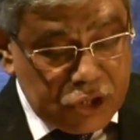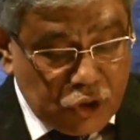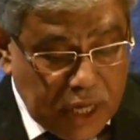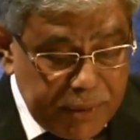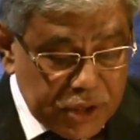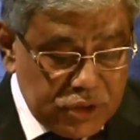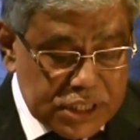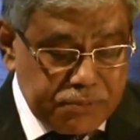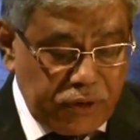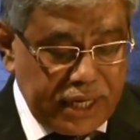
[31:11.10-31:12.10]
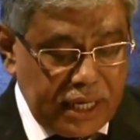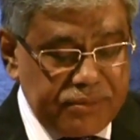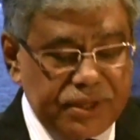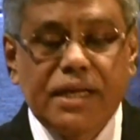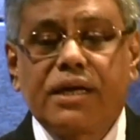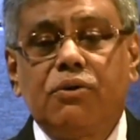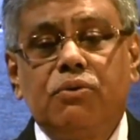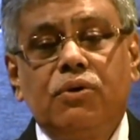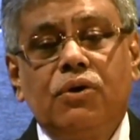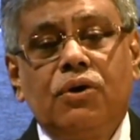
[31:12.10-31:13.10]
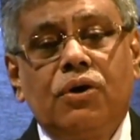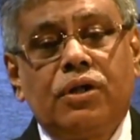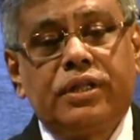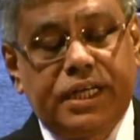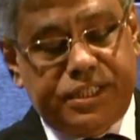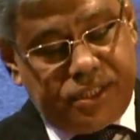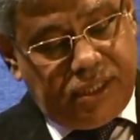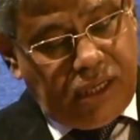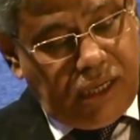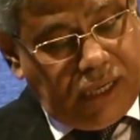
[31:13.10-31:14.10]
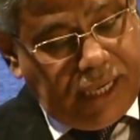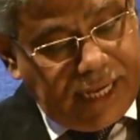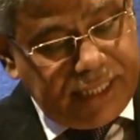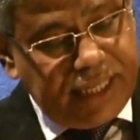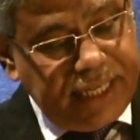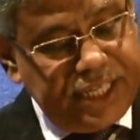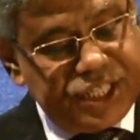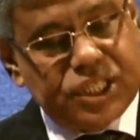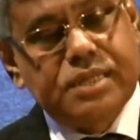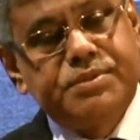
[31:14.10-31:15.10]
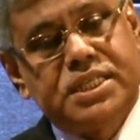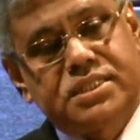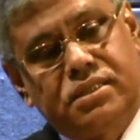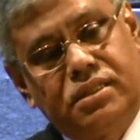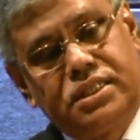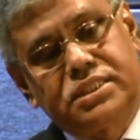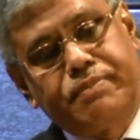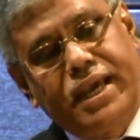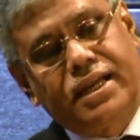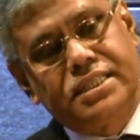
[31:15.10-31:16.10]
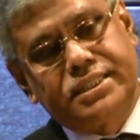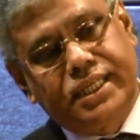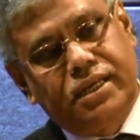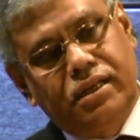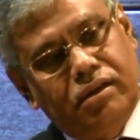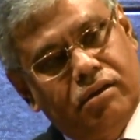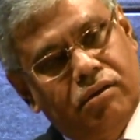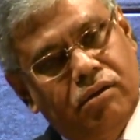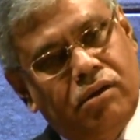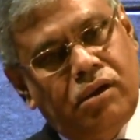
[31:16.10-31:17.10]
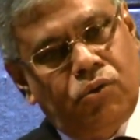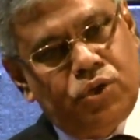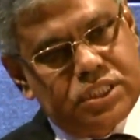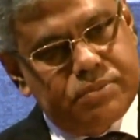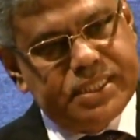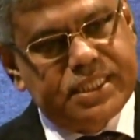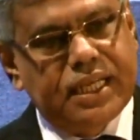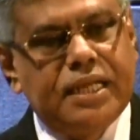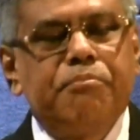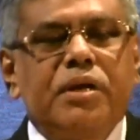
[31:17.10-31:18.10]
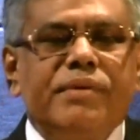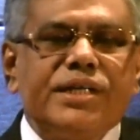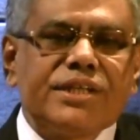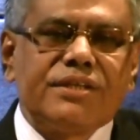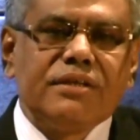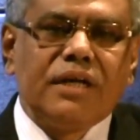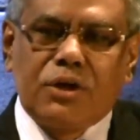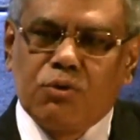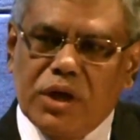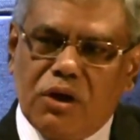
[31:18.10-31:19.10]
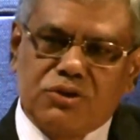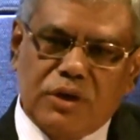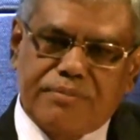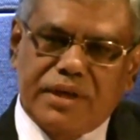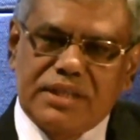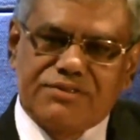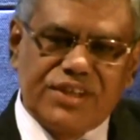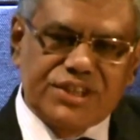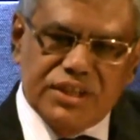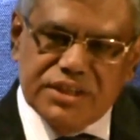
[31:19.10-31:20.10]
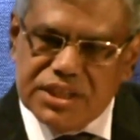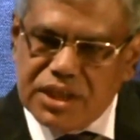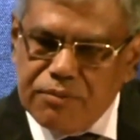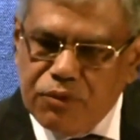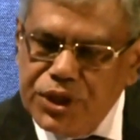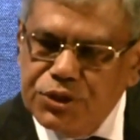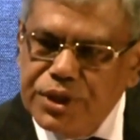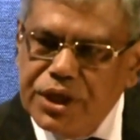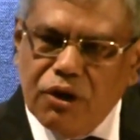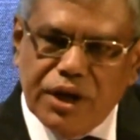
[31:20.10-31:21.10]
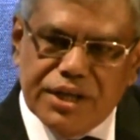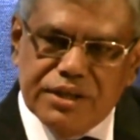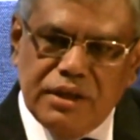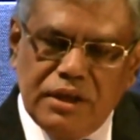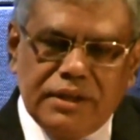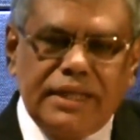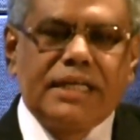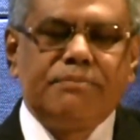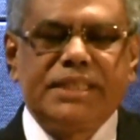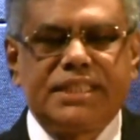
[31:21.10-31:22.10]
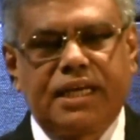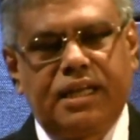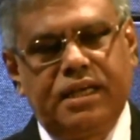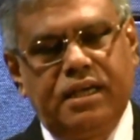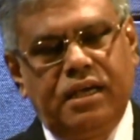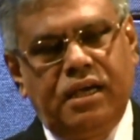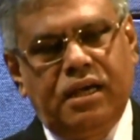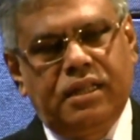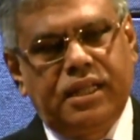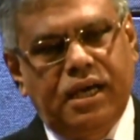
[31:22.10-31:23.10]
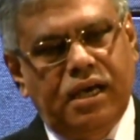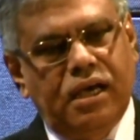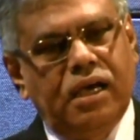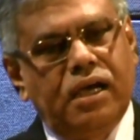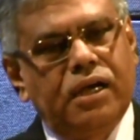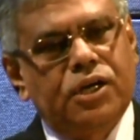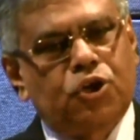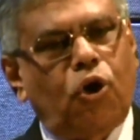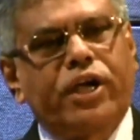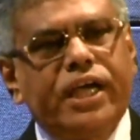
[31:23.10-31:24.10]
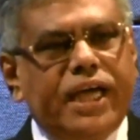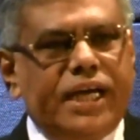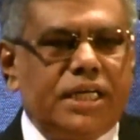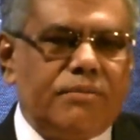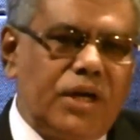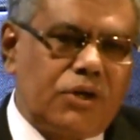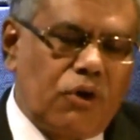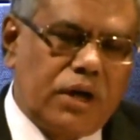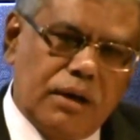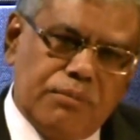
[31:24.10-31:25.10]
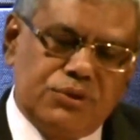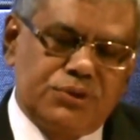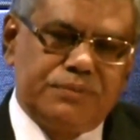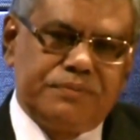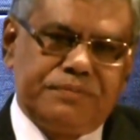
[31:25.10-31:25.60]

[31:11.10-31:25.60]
So coming to this point, I am telling you that another initiative just this bank has taken, which is basically implemented, and today also after this function just I am going to inaugurate, that is basically the talking ATM we are talking about.